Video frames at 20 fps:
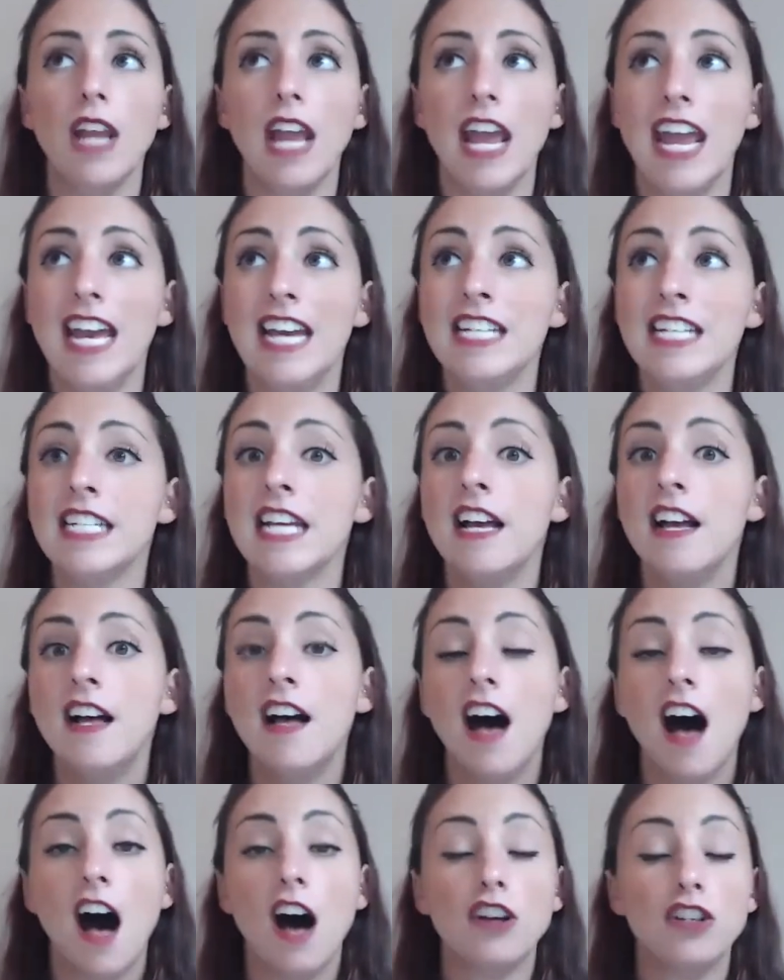And
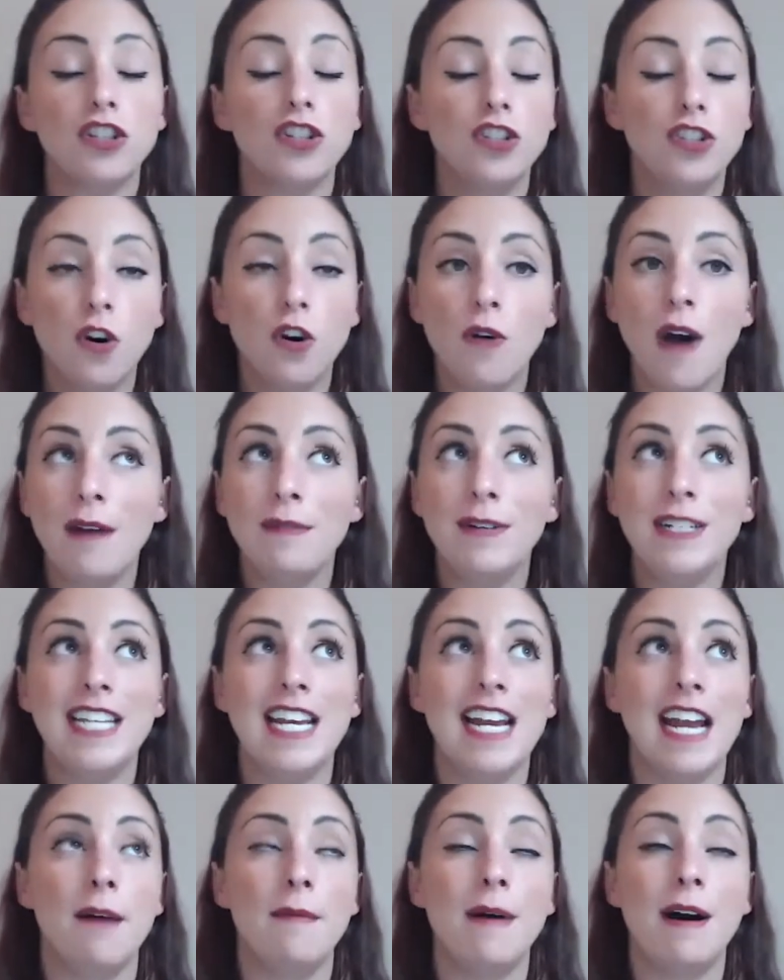so I would
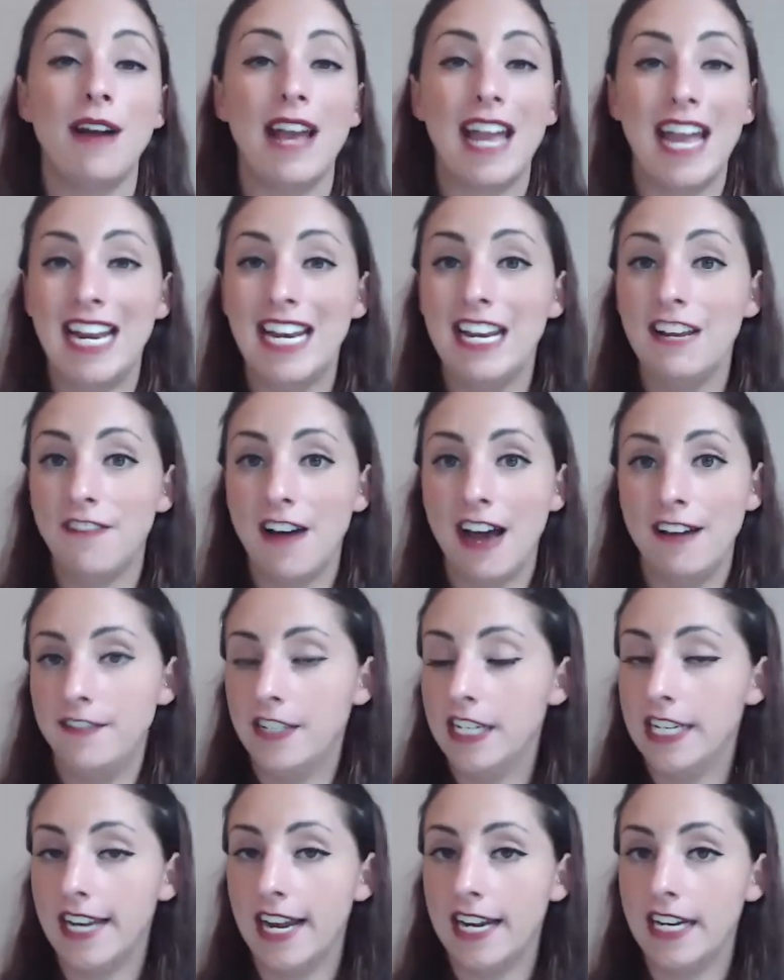say about 85
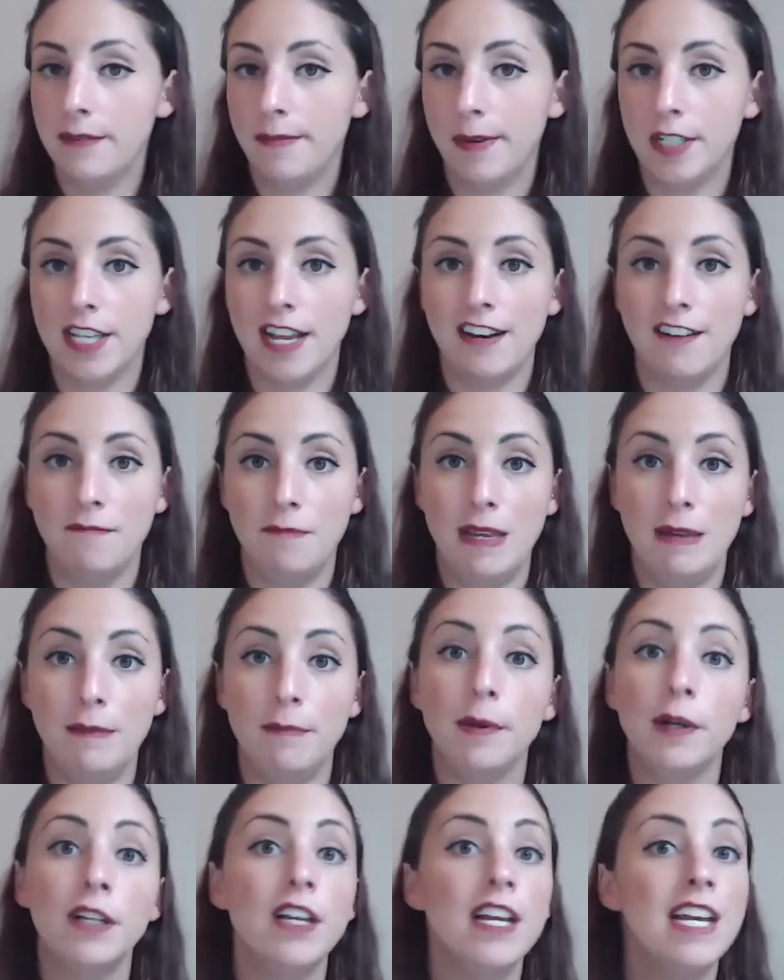to 90% of
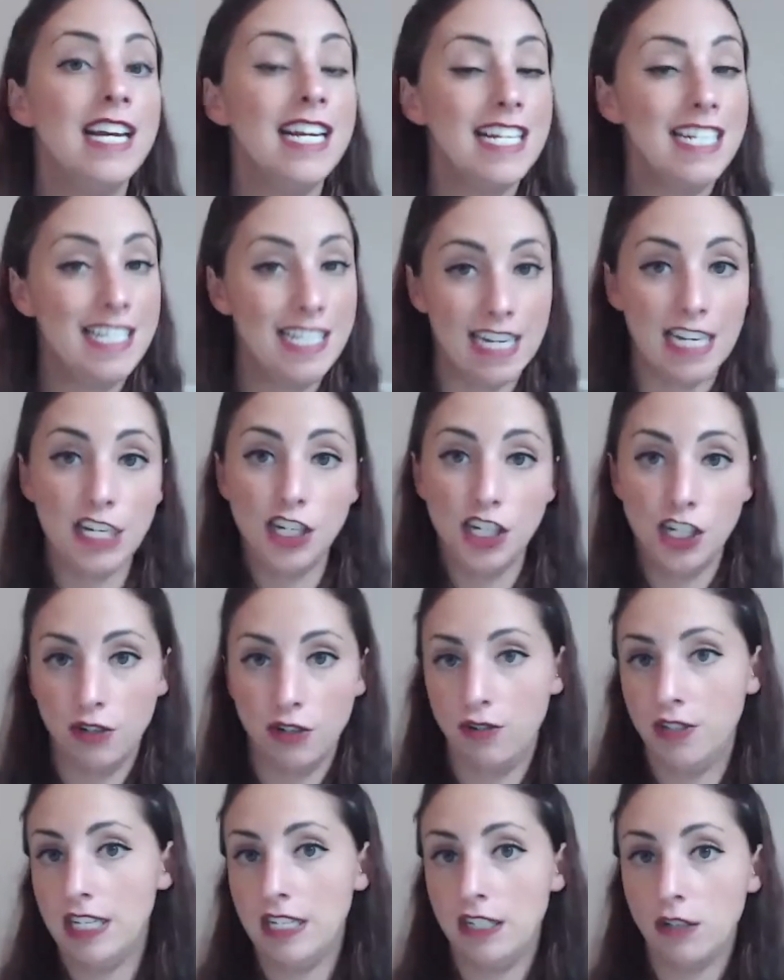people did
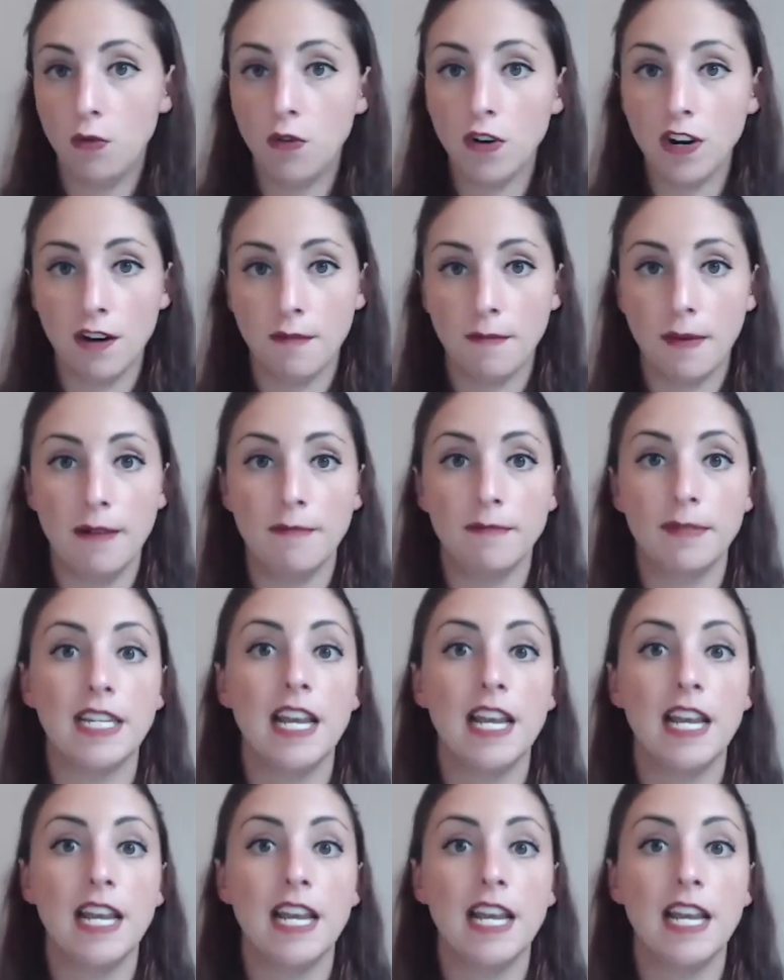choose these order bumps.